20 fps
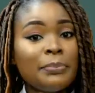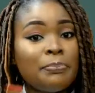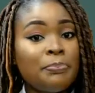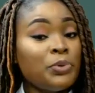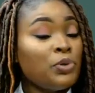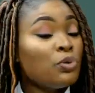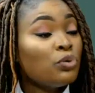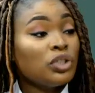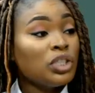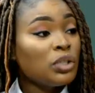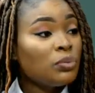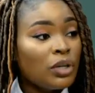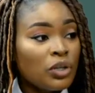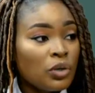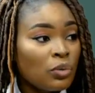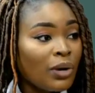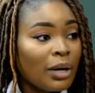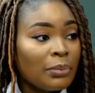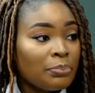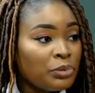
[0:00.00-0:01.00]
building where you
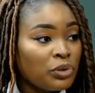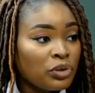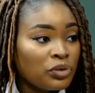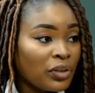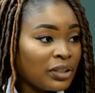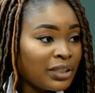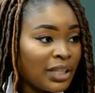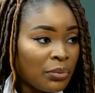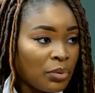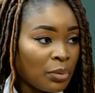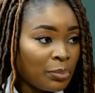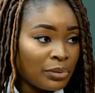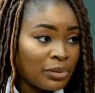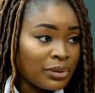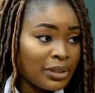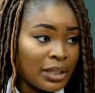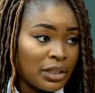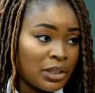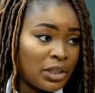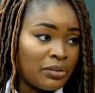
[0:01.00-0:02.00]
want build for inside Obodo,
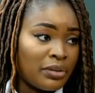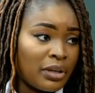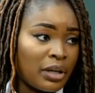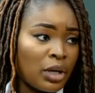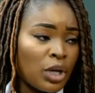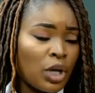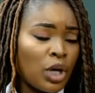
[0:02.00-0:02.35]
Nigeria,